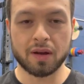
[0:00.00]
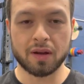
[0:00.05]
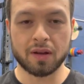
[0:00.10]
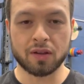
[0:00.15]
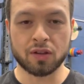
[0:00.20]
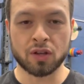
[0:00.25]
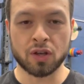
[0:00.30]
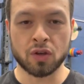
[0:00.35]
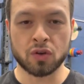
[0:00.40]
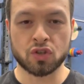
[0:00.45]

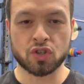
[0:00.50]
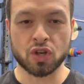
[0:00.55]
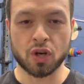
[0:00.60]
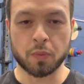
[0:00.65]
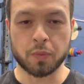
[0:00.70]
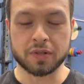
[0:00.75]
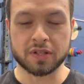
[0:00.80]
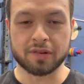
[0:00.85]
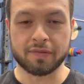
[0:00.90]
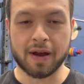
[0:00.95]

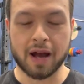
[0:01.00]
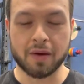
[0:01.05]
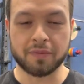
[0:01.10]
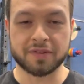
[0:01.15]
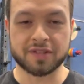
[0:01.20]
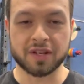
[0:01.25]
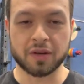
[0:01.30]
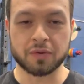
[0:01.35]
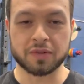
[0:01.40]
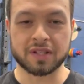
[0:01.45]
YouTube was around,
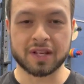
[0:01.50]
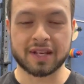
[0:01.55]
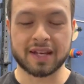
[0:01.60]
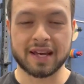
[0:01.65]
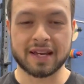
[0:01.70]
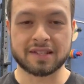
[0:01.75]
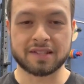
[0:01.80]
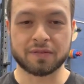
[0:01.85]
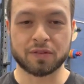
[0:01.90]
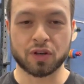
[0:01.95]
so it was a
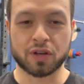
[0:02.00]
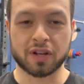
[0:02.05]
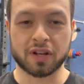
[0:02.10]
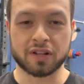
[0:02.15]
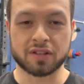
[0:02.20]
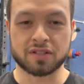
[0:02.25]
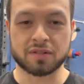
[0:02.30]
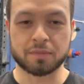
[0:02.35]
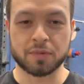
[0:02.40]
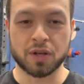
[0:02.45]
case of looking
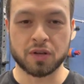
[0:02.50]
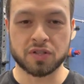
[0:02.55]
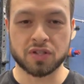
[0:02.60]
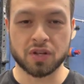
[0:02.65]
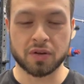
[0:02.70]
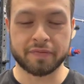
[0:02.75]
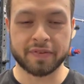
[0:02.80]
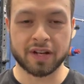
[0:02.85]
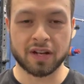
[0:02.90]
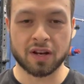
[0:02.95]
at some
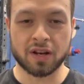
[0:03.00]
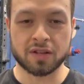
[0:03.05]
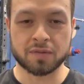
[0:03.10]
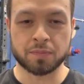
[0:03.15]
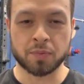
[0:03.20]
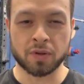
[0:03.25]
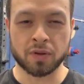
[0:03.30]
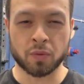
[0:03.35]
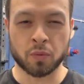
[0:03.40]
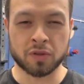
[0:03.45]
YouTube videos,
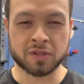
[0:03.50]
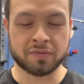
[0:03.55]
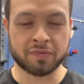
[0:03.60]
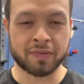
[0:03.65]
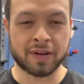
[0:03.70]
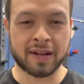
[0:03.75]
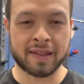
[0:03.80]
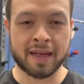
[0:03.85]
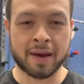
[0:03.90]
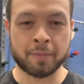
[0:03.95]
but there wasn't
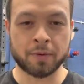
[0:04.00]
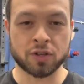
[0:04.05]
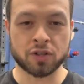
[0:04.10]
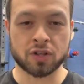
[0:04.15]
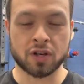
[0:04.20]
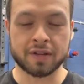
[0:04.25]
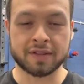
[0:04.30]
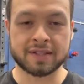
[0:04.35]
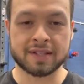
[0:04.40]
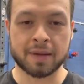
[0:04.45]
really that much
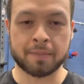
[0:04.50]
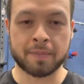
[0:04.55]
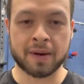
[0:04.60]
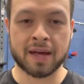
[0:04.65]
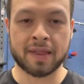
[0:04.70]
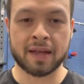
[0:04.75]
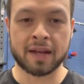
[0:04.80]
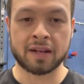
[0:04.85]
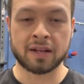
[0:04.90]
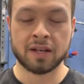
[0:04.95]
content
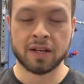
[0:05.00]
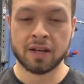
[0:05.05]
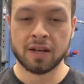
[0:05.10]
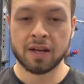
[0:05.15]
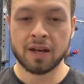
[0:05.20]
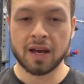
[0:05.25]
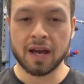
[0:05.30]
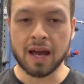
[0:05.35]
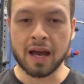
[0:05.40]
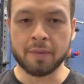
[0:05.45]
back then.
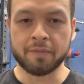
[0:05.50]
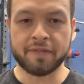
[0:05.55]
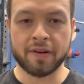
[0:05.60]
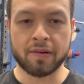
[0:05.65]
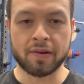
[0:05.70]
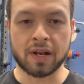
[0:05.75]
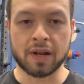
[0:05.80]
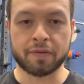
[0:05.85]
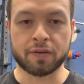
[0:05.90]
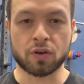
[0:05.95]

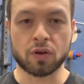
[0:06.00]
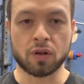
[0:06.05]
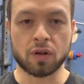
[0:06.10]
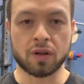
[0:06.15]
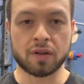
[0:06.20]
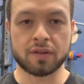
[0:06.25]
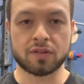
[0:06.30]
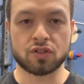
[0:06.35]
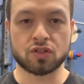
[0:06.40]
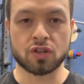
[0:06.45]
Very
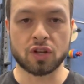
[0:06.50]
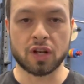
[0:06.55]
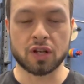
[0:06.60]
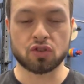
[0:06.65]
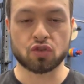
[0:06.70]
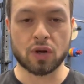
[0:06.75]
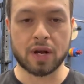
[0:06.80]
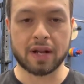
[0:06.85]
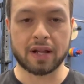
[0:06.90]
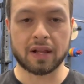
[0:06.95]
difficult, you know,
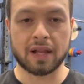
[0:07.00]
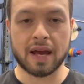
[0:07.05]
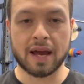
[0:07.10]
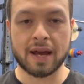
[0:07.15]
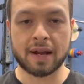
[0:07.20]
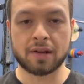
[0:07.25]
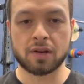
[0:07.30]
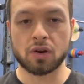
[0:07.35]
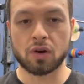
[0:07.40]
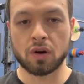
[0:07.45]
trying to
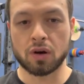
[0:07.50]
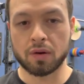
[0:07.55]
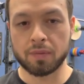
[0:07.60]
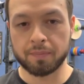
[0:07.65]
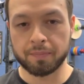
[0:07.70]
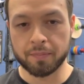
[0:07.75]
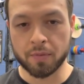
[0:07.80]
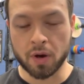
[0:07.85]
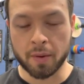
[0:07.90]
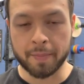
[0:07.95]
learn
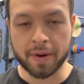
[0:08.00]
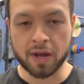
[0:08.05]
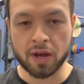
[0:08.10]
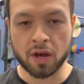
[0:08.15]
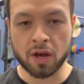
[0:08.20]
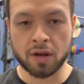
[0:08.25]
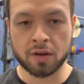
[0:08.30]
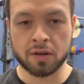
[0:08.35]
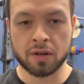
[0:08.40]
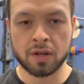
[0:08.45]
on my
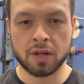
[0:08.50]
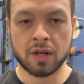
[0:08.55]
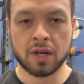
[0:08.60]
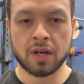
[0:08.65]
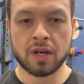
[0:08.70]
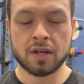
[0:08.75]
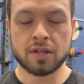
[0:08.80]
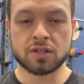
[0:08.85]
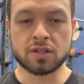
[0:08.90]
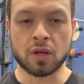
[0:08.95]
own.
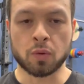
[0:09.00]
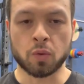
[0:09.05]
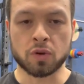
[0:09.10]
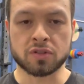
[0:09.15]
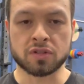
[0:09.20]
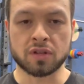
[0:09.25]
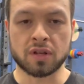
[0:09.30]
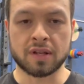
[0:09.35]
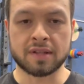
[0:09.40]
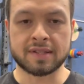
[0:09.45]
So it
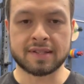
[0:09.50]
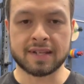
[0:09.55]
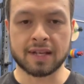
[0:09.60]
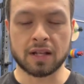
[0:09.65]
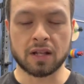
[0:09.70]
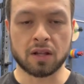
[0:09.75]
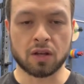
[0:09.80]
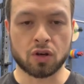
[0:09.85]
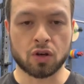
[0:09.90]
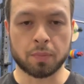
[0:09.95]
wasn't
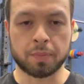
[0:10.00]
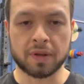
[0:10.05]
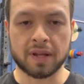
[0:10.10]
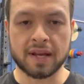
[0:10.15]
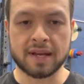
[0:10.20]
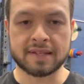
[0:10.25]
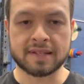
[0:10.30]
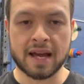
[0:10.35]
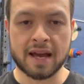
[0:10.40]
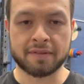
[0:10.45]
until a couple of
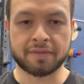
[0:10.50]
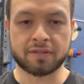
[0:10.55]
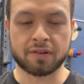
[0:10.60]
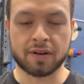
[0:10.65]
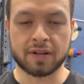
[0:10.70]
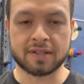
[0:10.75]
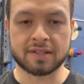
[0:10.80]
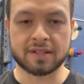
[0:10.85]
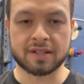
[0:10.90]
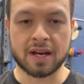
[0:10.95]
years after
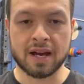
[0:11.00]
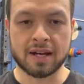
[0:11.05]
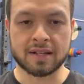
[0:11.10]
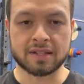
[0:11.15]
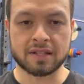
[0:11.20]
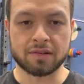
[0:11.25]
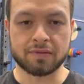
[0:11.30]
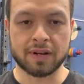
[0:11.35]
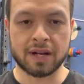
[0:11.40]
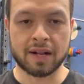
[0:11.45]
I'd
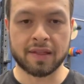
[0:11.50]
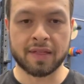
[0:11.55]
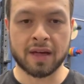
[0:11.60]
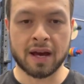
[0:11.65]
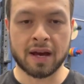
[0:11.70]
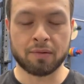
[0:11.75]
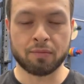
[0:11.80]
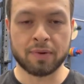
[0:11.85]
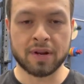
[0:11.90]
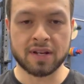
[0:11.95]
started really that
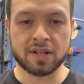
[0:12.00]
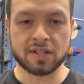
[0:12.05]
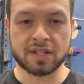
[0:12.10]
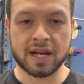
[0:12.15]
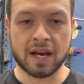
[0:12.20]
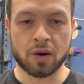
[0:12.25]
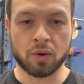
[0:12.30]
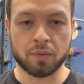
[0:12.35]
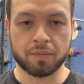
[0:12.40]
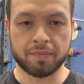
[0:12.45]
I reached
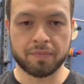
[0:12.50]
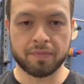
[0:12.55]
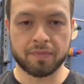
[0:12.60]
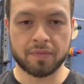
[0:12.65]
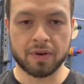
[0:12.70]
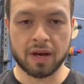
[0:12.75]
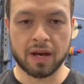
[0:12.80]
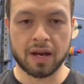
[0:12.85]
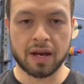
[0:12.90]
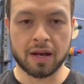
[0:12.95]
out
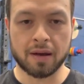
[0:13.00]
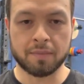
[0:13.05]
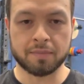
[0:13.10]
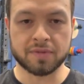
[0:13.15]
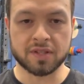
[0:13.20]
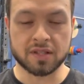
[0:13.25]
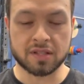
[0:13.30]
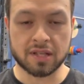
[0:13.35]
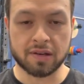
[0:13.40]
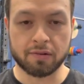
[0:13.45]

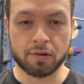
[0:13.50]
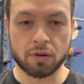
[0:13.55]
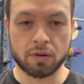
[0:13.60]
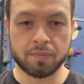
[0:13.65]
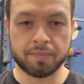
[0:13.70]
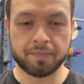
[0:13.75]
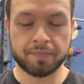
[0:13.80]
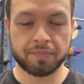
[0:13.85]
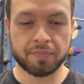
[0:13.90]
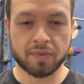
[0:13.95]
to
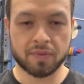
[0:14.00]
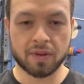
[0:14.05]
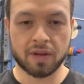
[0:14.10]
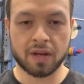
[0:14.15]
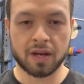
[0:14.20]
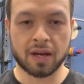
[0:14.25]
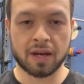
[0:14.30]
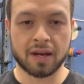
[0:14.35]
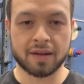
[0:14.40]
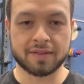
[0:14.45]
Cyril
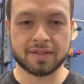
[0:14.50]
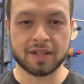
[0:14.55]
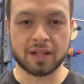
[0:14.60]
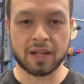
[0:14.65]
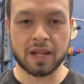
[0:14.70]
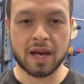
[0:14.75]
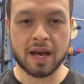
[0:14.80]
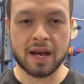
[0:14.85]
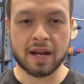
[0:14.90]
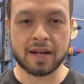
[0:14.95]
to
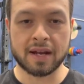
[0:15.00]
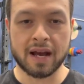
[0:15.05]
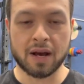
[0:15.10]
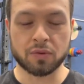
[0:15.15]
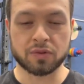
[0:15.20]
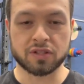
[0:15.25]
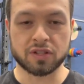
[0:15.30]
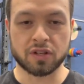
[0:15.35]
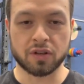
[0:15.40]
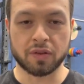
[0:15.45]
learn how
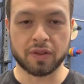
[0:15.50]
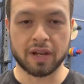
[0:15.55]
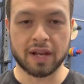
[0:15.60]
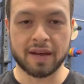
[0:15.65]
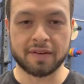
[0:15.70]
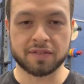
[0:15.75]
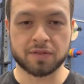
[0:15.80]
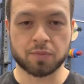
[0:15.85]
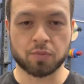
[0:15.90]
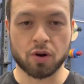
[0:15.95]
to do the
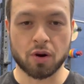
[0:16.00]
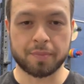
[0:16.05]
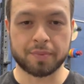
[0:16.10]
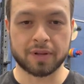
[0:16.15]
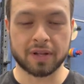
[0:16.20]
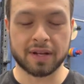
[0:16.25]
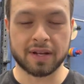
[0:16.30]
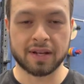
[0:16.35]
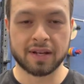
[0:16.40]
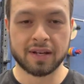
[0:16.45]
lifts
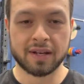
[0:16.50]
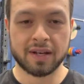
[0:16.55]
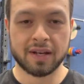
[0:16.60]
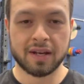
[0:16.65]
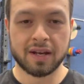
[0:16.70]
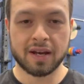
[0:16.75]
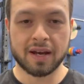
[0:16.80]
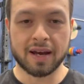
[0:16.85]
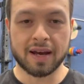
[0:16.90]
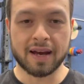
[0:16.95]
properly.
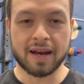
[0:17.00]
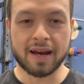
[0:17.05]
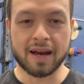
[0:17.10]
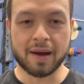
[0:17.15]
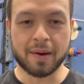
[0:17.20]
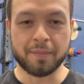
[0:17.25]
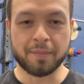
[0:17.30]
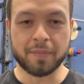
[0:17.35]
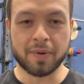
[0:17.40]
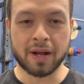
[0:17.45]

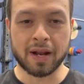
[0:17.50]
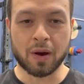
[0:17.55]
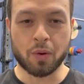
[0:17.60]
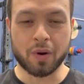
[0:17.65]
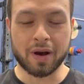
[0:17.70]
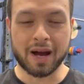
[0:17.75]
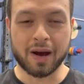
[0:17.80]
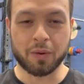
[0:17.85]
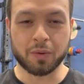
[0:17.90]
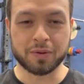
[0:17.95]
And
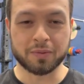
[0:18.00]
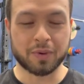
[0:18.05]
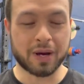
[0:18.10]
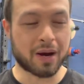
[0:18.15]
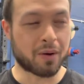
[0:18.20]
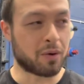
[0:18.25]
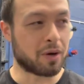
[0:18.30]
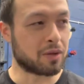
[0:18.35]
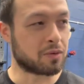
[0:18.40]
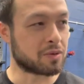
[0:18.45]

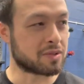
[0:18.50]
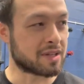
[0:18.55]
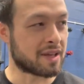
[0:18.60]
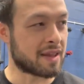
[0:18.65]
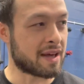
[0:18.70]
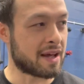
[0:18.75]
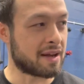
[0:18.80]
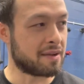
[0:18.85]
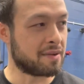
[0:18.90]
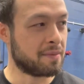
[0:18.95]
how old was I
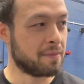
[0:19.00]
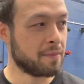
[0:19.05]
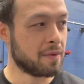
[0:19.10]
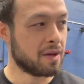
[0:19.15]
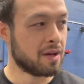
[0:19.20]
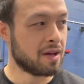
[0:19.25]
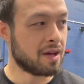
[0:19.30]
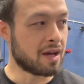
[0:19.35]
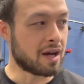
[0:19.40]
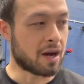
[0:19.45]
then?
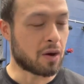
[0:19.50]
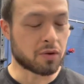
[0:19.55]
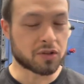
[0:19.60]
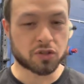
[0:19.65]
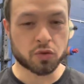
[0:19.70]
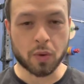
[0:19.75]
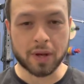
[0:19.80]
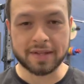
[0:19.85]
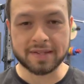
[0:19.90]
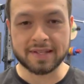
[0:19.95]
I was
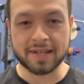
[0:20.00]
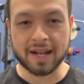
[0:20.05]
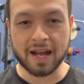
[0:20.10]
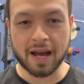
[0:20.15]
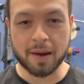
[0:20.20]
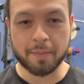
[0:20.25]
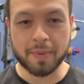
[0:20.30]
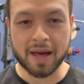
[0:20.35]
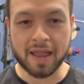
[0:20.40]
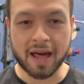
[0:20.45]

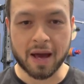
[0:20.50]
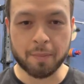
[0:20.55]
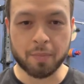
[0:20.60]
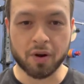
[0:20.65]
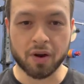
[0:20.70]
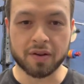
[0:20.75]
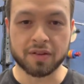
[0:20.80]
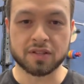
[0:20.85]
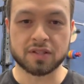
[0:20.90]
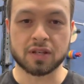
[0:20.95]
29 by that
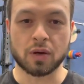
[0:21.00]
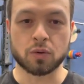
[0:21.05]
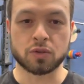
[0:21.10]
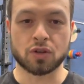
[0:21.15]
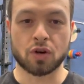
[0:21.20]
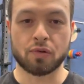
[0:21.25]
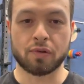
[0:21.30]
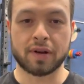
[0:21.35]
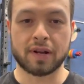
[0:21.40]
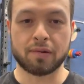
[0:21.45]
point, so I was
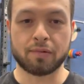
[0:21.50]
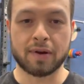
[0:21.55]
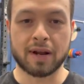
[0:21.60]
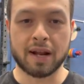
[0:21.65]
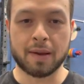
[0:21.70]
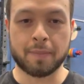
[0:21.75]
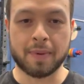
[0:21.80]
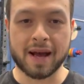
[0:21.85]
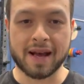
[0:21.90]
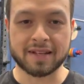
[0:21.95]
already
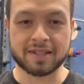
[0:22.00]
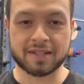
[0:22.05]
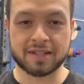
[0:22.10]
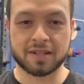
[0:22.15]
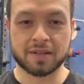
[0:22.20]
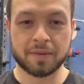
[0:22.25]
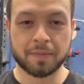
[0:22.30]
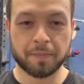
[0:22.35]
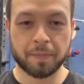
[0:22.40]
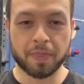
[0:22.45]
really
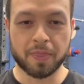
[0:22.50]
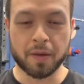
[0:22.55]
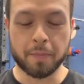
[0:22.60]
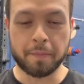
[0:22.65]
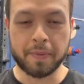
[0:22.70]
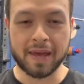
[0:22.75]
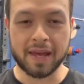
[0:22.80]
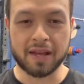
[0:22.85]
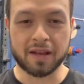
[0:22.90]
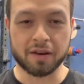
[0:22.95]
past the
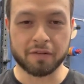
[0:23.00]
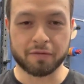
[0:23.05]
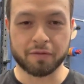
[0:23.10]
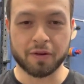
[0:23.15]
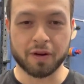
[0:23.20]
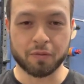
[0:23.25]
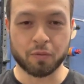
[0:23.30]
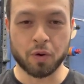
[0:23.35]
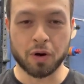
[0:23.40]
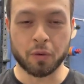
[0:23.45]
peak
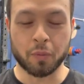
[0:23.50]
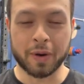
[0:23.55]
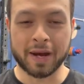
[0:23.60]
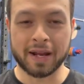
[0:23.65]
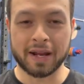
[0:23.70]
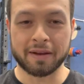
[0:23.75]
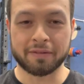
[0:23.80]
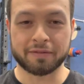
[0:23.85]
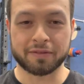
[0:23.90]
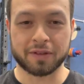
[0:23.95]
of what a
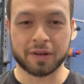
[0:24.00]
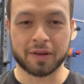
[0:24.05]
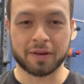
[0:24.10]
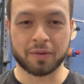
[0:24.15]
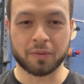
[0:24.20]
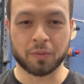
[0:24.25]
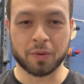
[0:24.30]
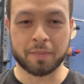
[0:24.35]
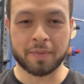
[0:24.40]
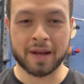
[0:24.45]

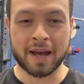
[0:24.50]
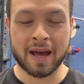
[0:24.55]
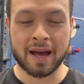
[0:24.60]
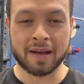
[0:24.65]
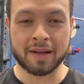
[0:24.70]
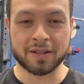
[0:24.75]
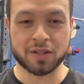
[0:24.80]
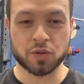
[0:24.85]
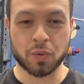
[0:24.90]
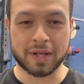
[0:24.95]
weightlifter would be
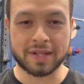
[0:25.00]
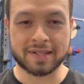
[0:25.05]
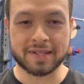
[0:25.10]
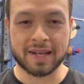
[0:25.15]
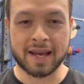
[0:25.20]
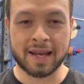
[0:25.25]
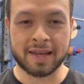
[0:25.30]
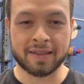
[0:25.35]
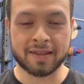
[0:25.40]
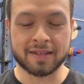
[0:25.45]
at
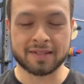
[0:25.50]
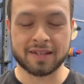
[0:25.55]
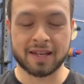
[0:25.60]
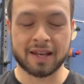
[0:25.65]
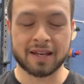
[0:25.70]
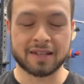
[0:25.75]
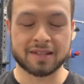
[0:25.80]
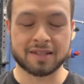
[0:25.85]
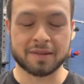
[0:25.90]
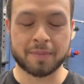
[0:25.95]
28. They
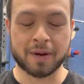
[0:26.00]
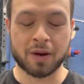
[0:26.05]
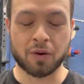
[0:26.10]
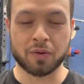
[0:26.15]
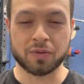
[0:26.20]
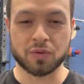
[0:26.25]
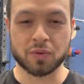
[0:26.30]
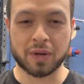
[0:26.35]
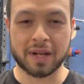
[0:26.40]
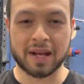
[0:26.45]
say it's
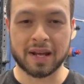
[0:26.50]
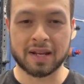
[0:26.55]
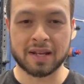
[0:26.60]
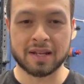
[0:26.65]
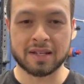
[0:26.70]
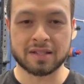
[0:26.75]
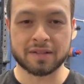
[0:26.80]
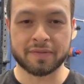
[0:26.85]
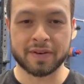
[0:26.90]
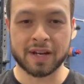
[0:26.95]
about 28
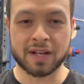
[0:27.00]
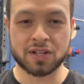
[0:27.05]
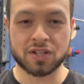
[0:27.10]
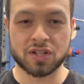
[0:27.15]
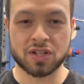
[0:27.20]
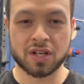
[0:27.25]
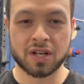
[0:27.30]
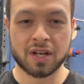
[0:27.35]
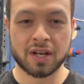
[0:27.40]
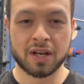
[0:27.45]
years of
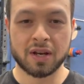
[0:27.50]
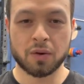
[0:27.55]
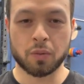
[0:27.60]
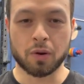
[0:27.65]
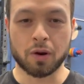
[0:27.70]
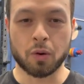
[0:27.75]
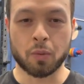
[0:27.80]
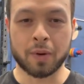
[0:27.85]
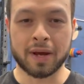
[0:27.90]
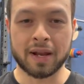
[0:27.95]
age
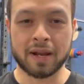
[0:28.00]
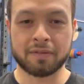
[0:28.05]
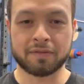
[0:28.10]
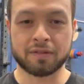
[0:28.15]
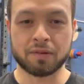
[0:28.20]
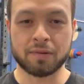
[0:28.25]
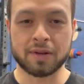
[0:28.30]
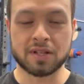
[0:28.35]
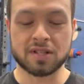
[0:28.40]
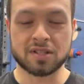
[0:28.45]
where a
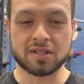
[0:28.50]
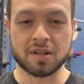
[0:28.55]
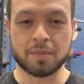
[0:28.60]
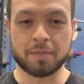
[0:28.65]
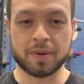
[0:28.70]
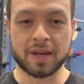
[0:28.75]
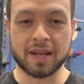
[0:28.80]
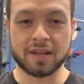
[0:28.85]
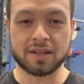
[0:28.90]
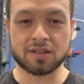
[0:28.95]
weightlifter reaches the
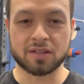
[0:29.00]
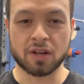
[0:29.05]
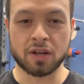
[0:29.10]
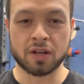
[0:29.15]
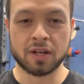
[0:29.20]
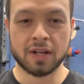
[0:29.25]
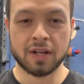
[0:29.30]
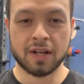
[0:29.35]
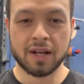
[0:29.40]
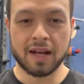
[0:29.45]
peak. So
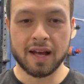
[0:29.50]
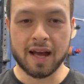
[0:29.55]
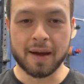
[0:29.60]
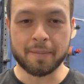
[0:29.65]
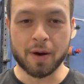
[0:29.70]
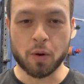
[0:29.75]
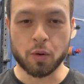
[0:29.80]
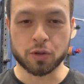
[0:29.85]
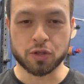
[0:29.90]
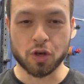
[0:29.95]

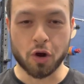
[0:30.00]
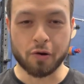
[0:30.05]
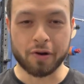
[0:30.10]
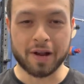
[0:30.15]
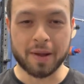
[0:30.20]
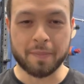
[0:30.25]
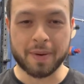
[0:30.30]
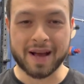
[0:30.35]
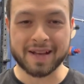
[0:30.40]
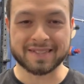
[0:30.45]
I was
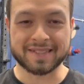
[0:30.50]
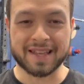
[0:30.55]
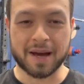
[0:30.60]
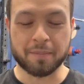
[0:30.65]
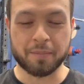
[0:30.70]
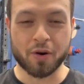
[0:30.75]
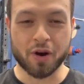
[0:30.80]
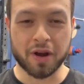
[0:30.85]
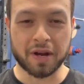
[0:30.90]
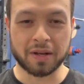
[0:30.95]
already past
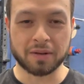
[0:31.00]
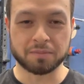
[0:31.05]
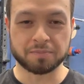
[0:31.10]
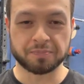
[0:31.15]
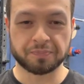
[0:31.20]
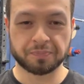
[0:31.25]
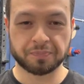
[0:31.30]
that point.